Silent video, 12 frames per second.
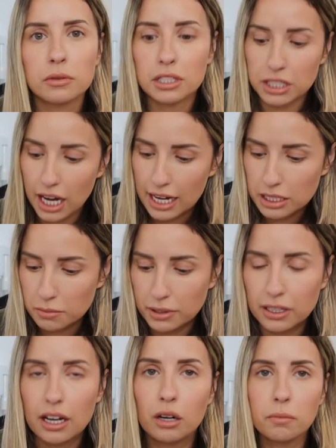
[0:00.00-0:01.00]
which has
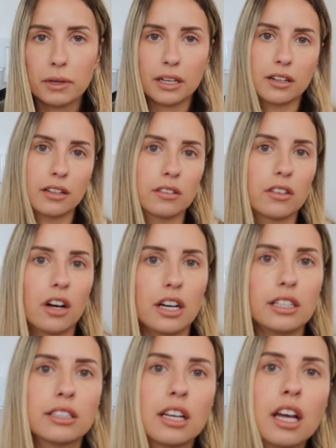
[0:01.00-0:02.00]
been helping a
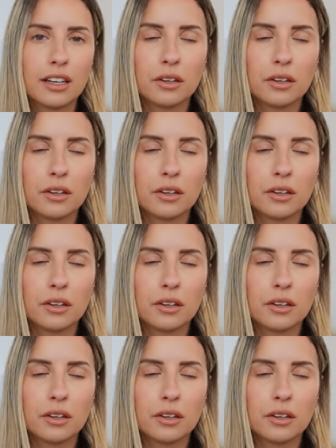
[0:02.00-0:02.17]
lot.